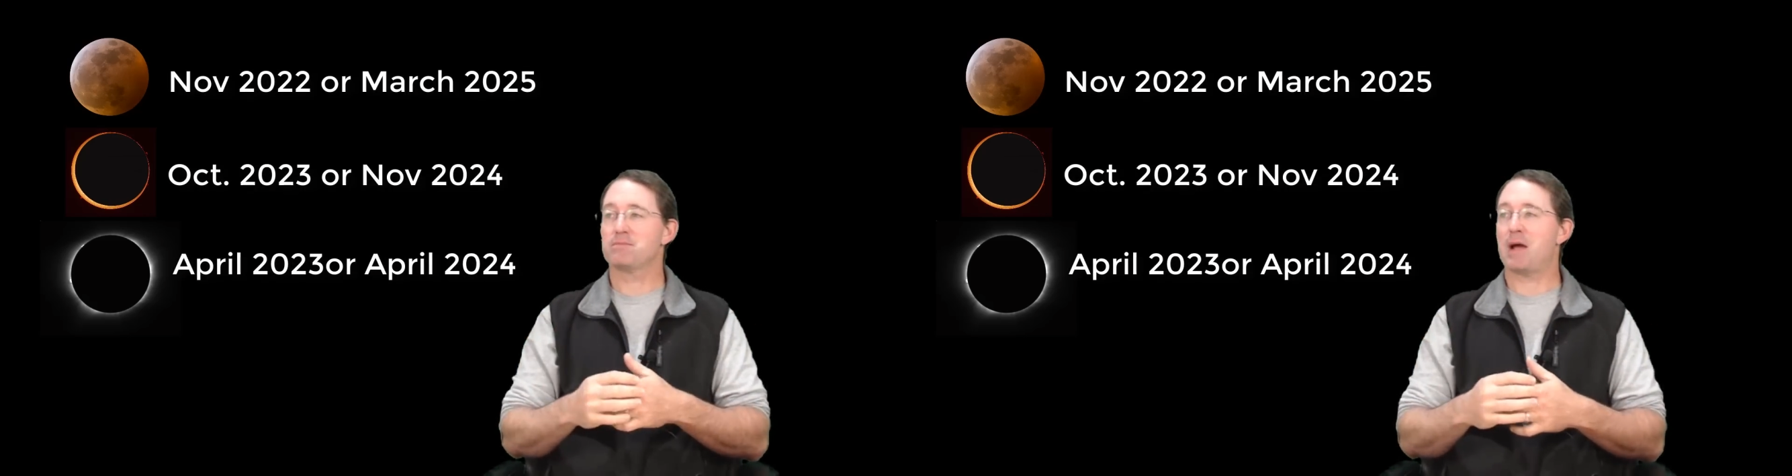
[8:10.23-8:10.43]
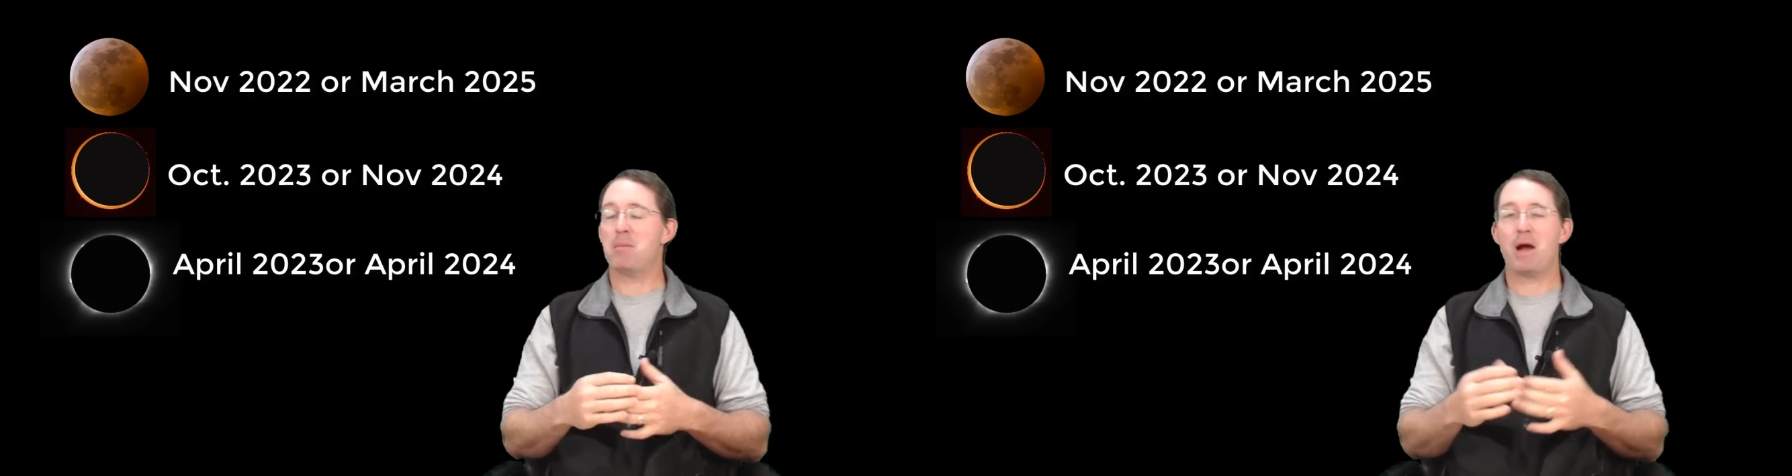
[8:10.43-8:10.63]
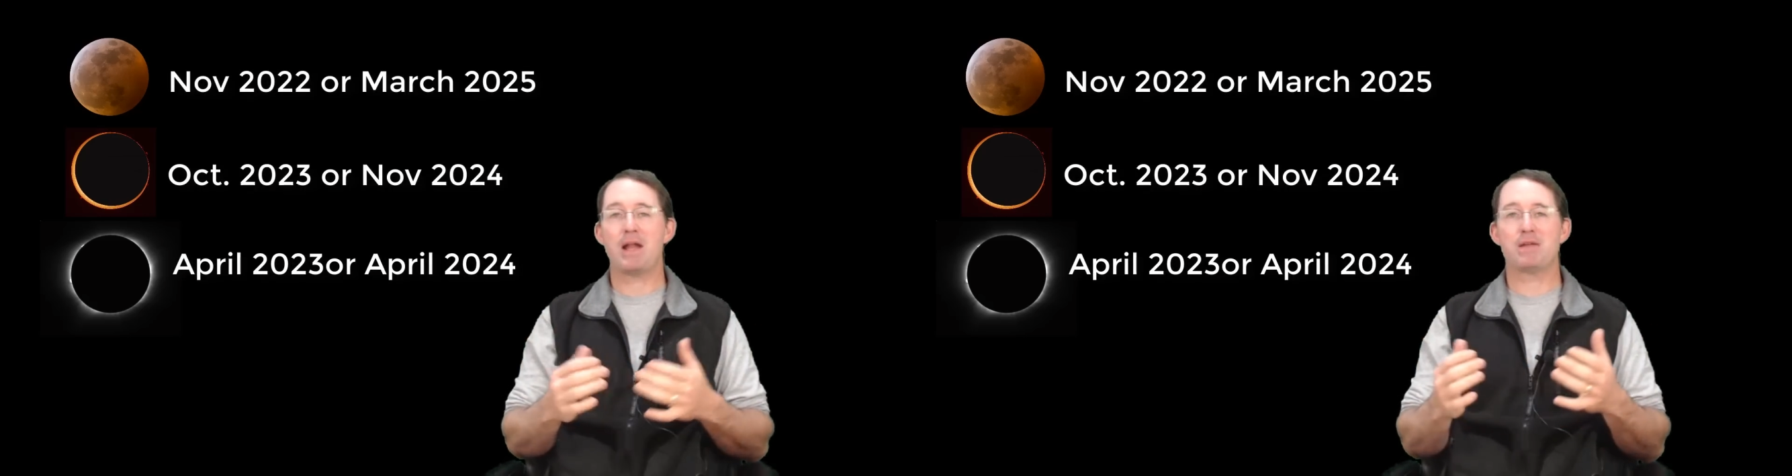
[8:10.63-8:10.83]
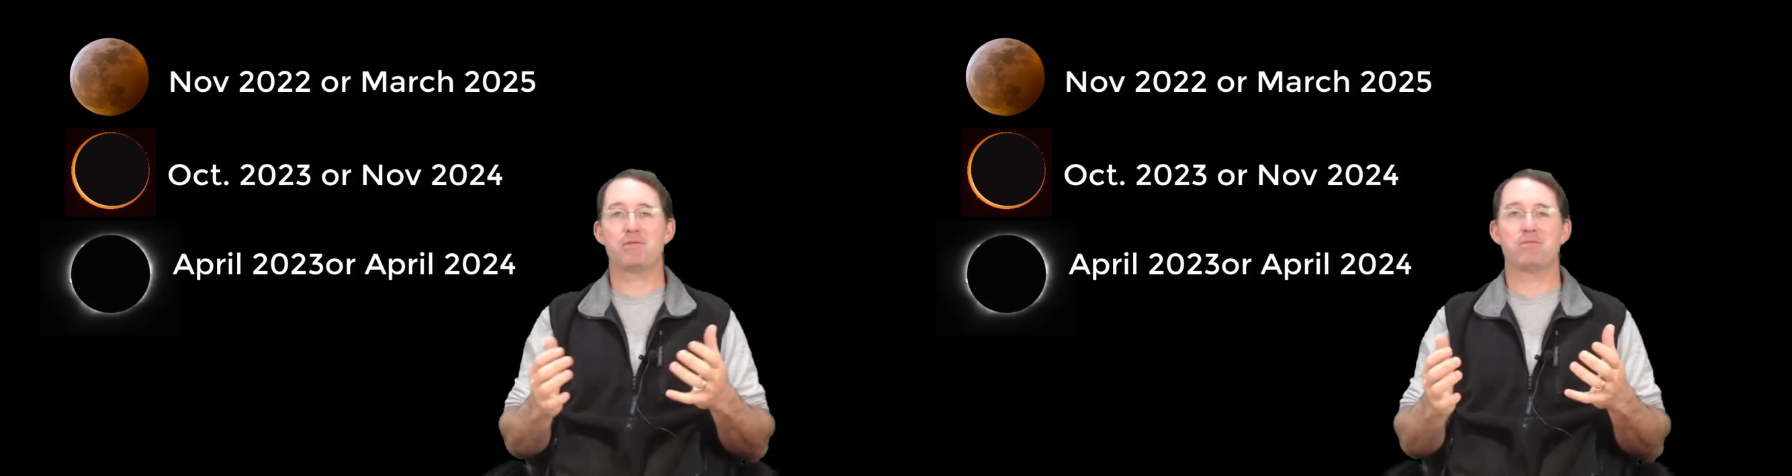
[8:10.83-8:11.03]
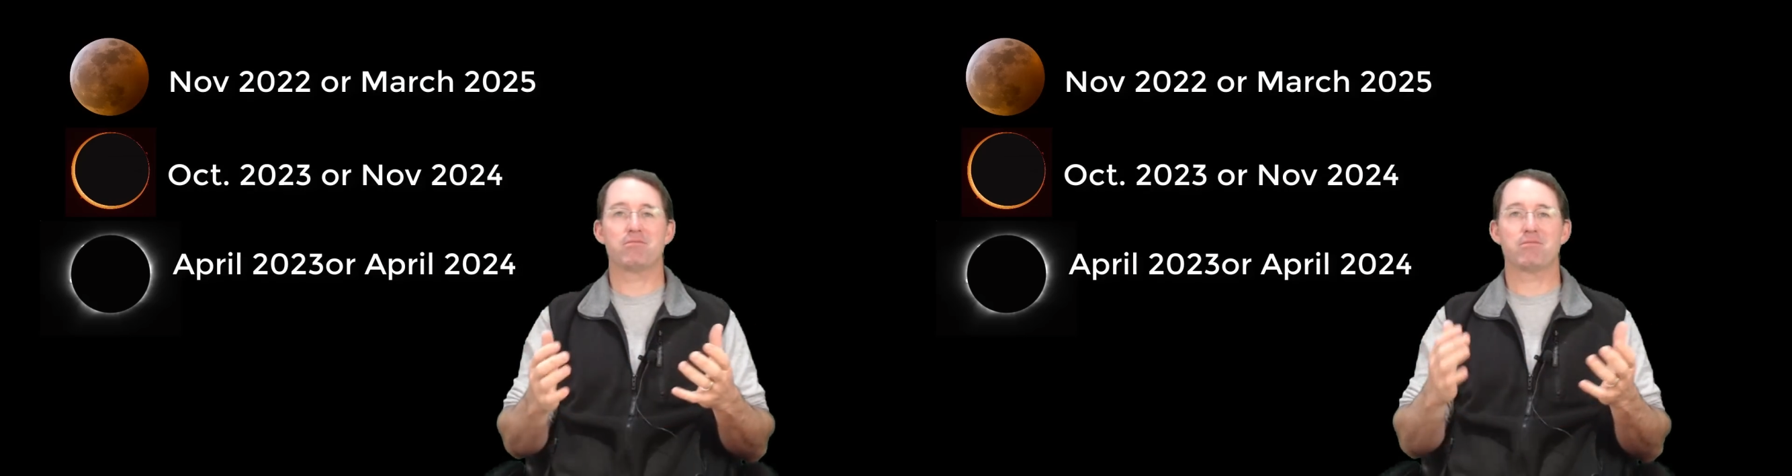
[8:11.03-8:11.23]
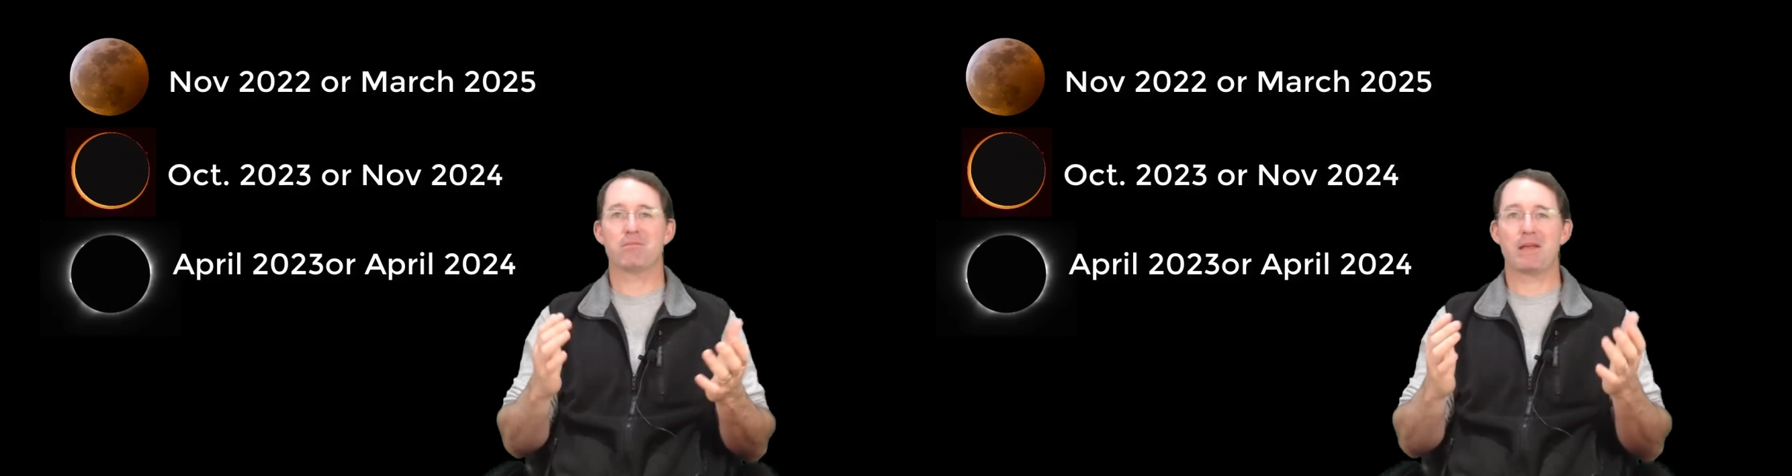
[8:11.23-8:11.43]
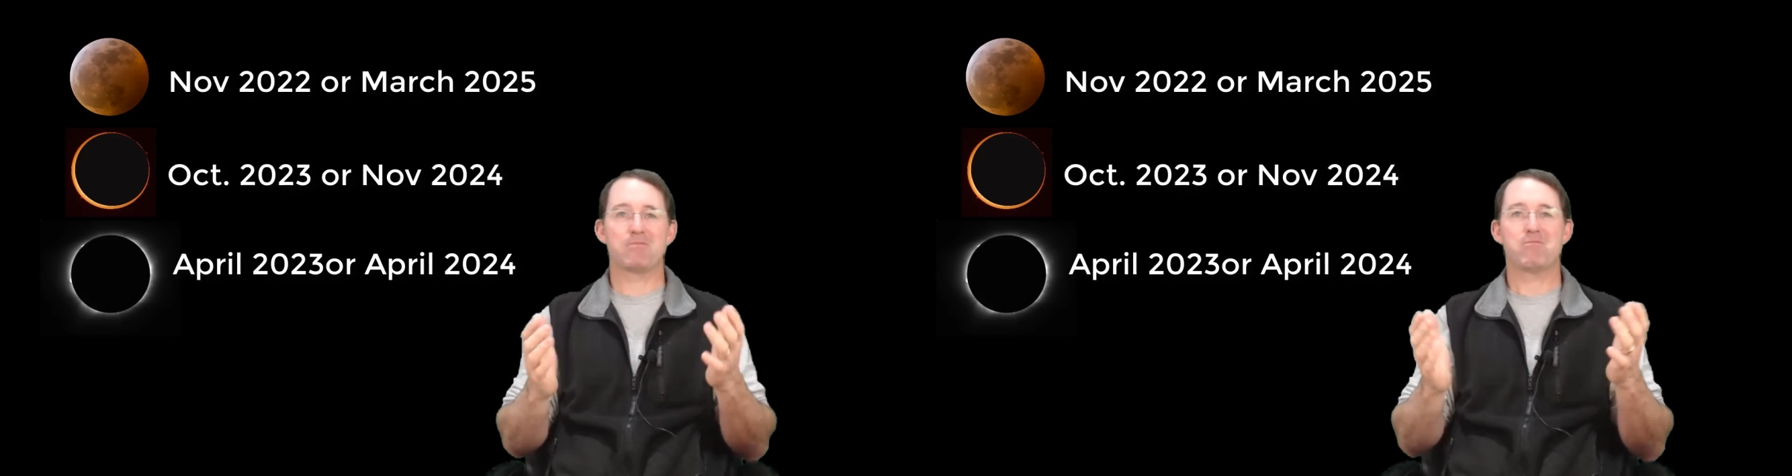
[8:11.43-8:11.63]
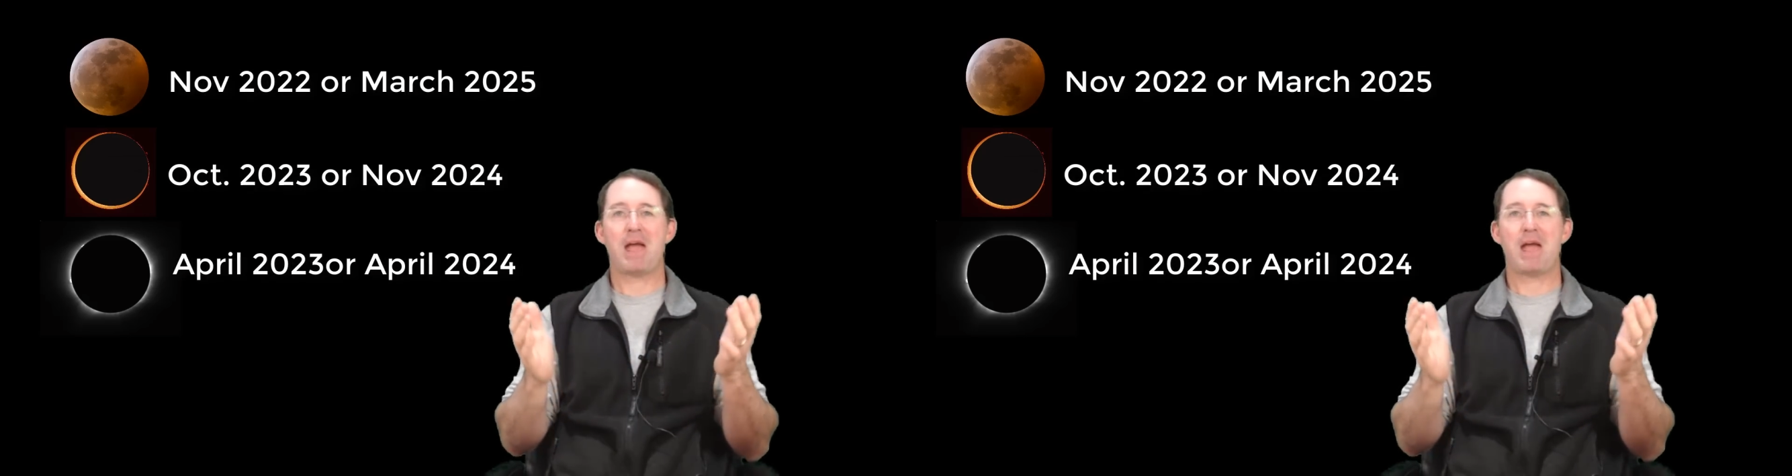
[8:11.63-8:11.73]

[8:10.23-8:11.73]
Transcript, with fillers: I might even like